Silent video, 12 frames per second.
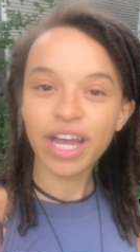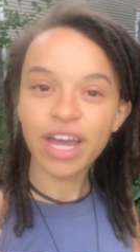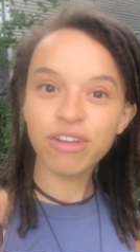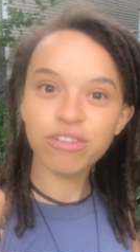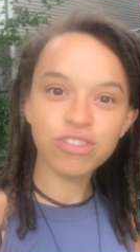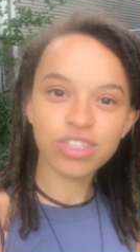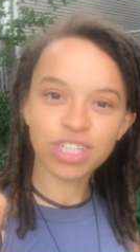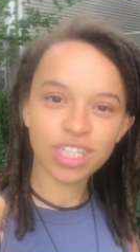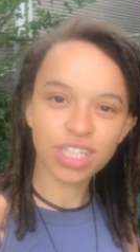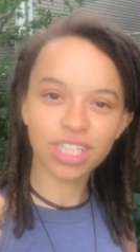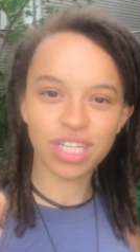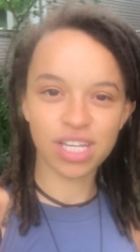energy
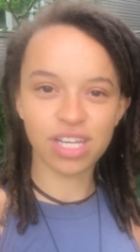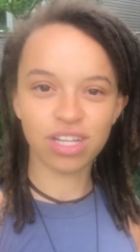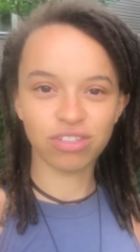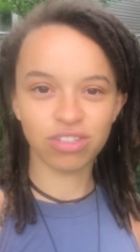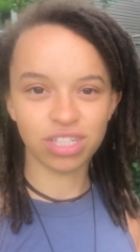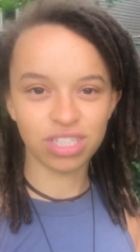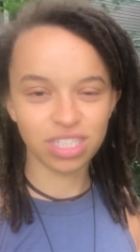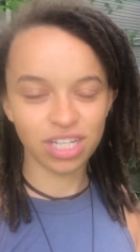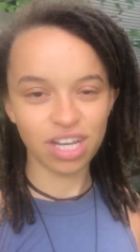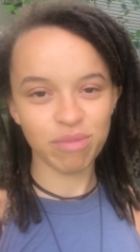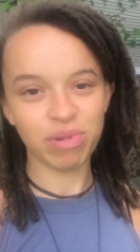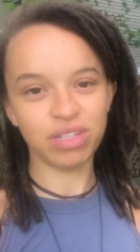healing, trying to
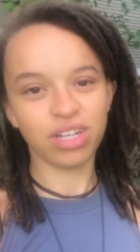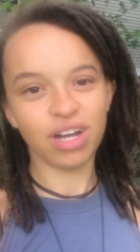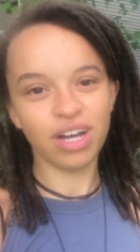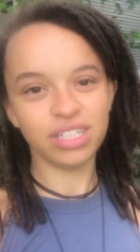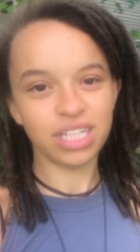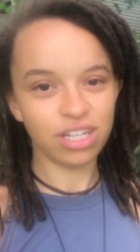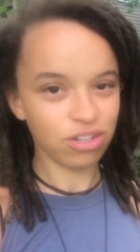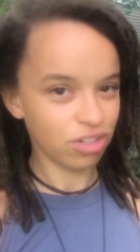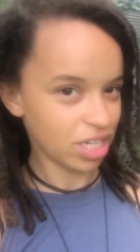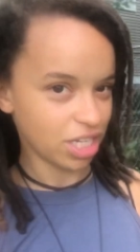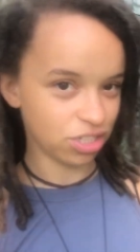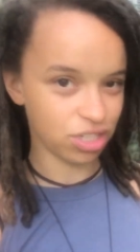stay up on the content
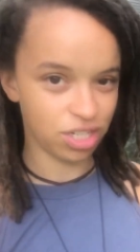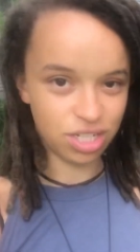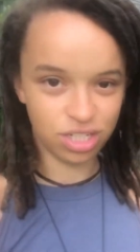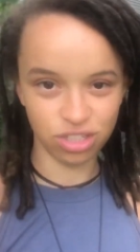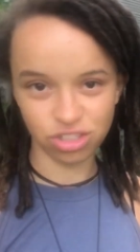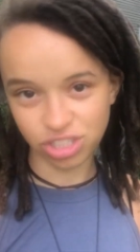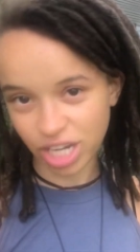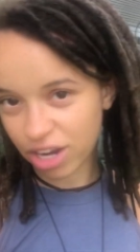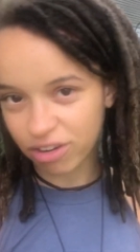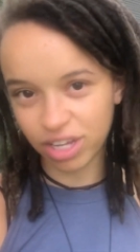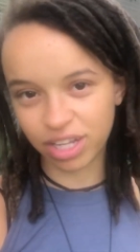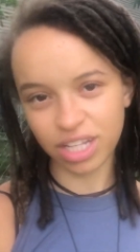creation and
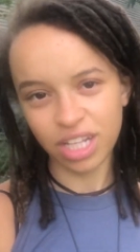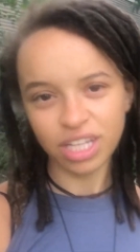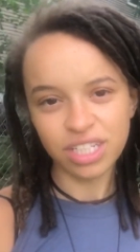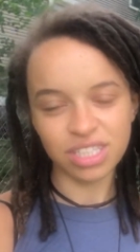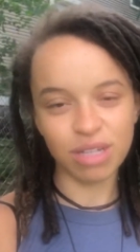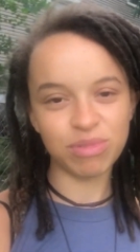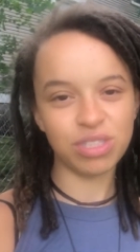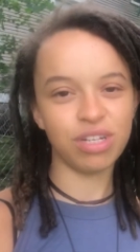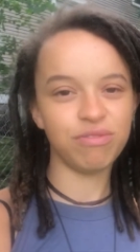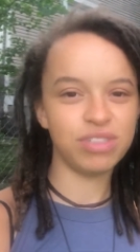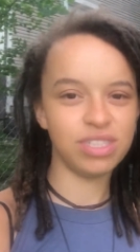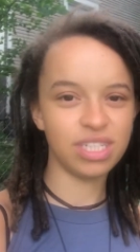sharing. Some
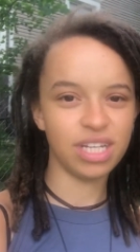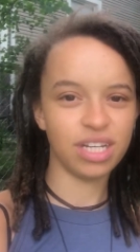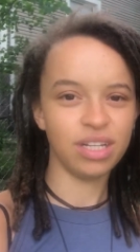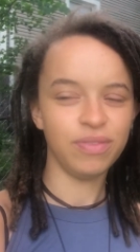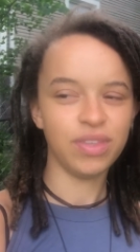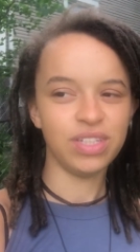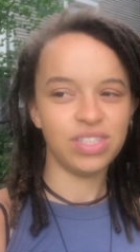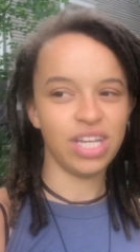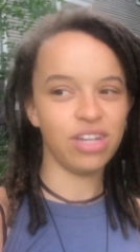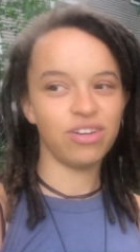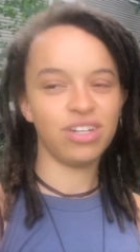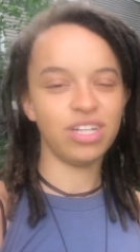stuff is like
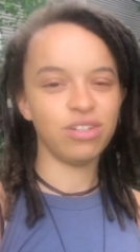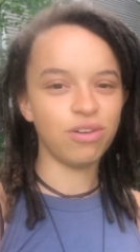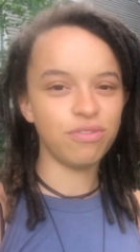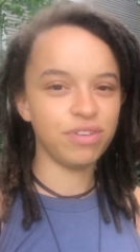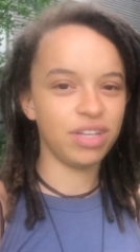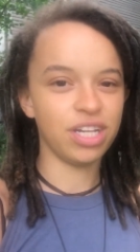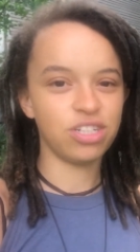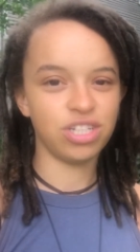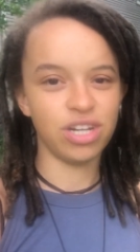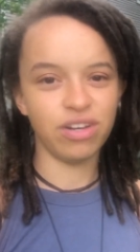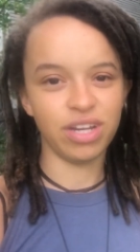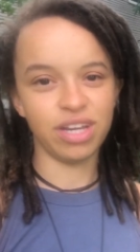sacred and I don't feel like
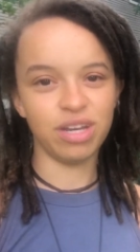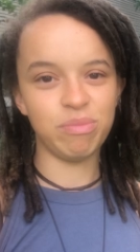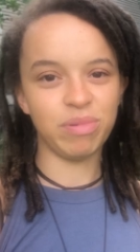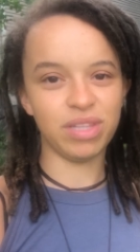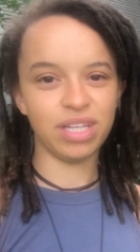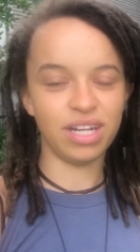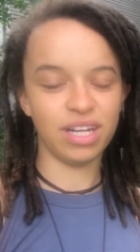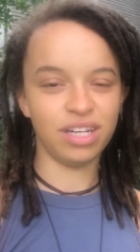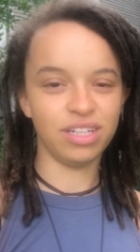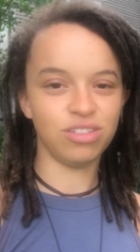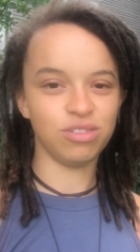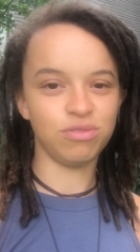sharing it, but then
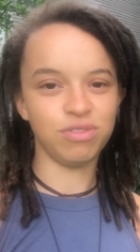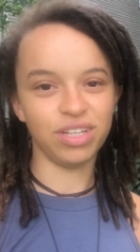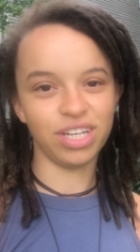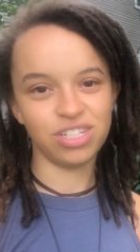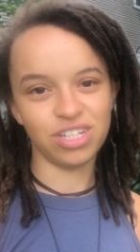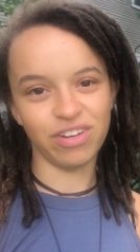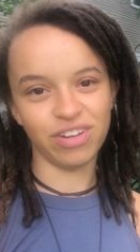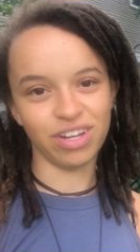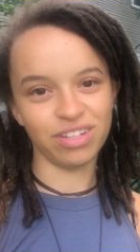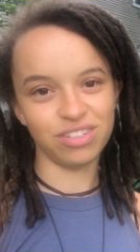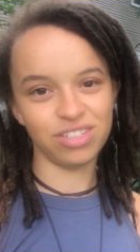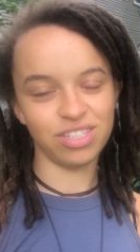I do feel like sharing
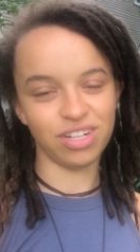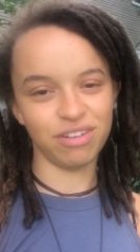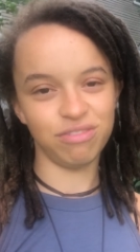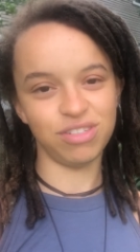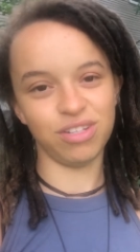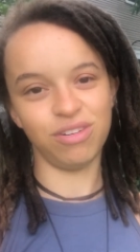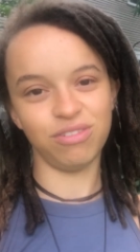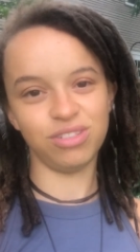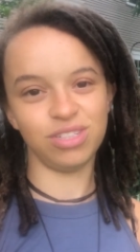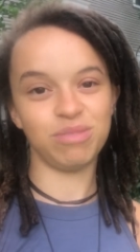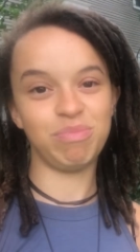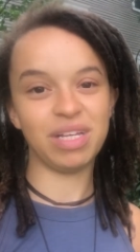other stuff. So
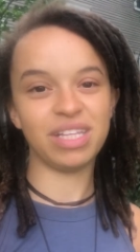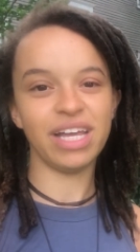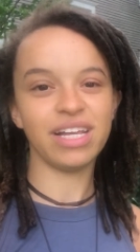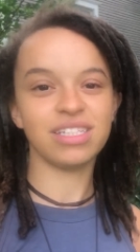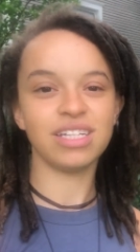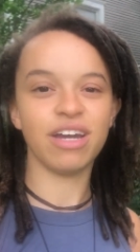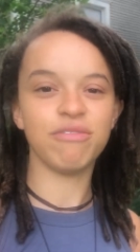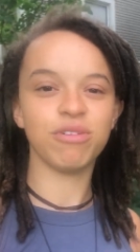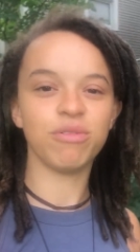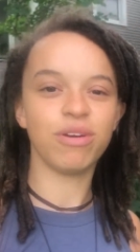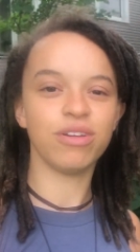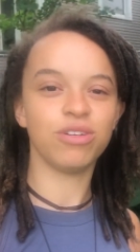just big thanks to
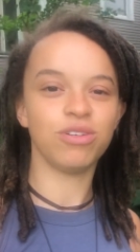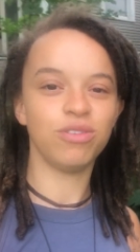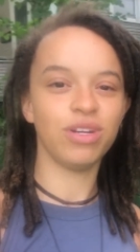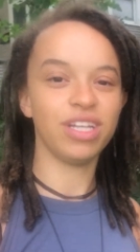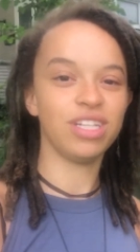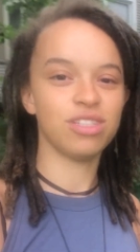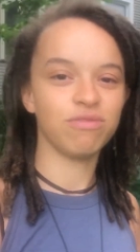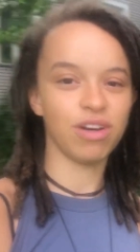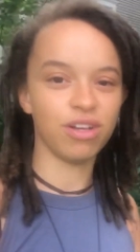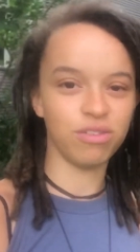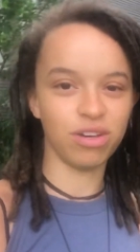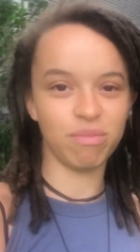everyone who is
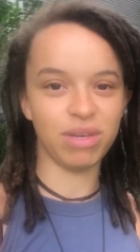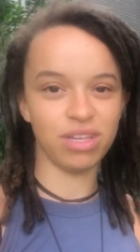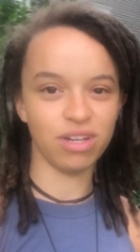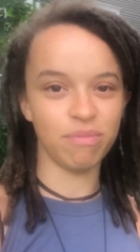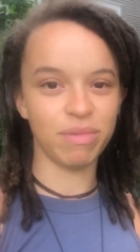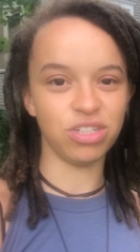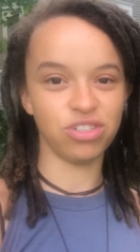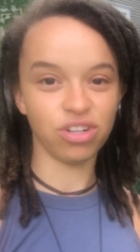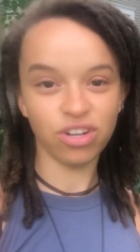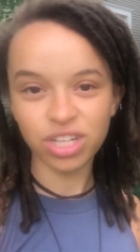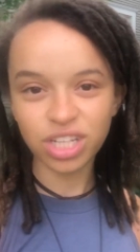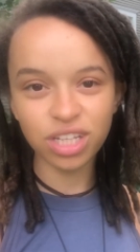following me on my
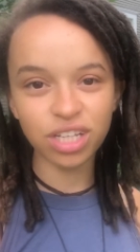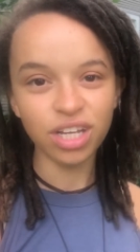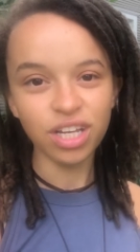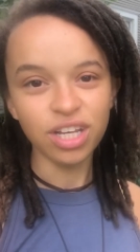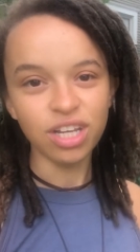journey.